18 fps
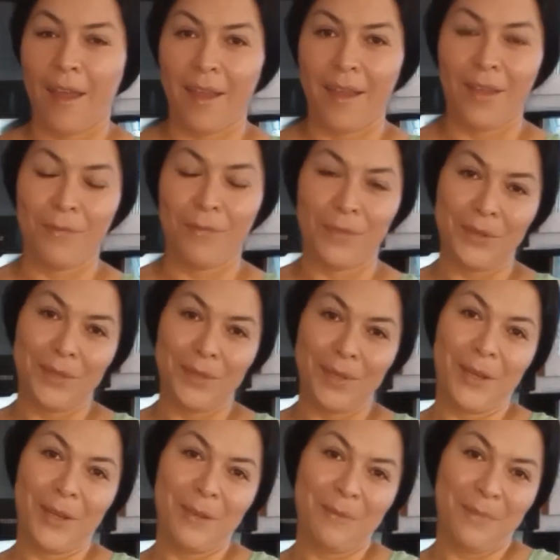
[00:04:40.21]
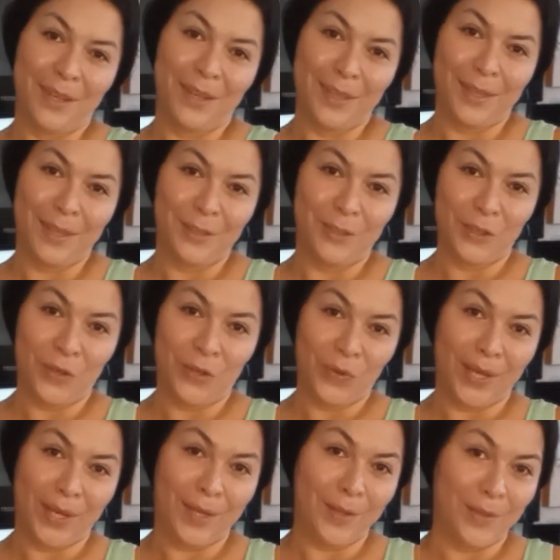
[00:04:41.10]
If there's anybody that's
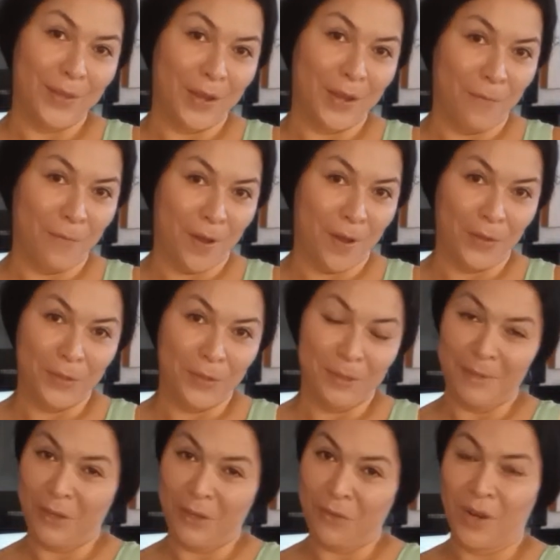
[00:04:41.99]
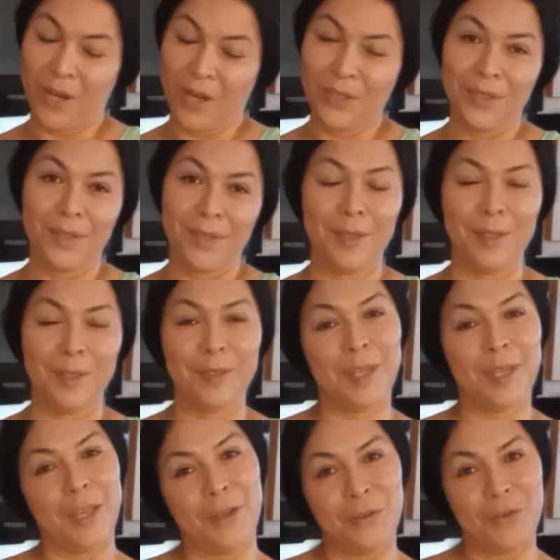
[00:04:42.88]
Greek that follows me and watches this,
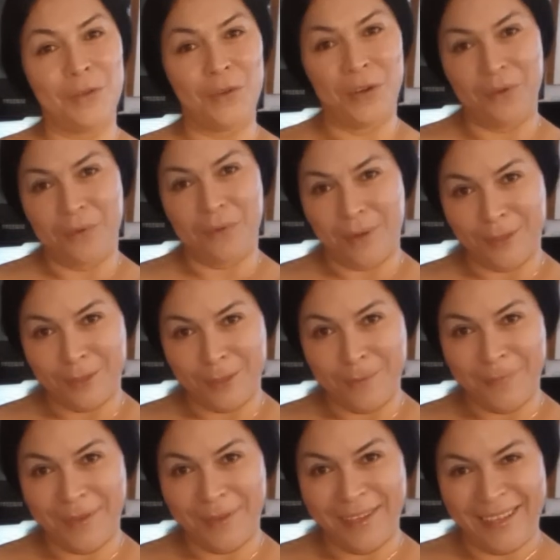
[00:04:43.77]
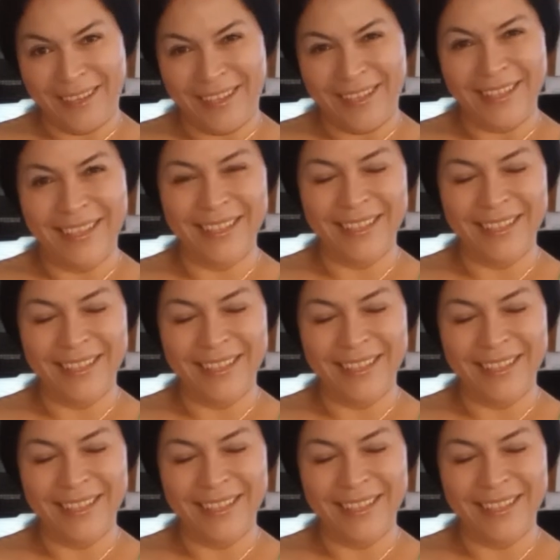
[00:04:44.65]
can you correct me?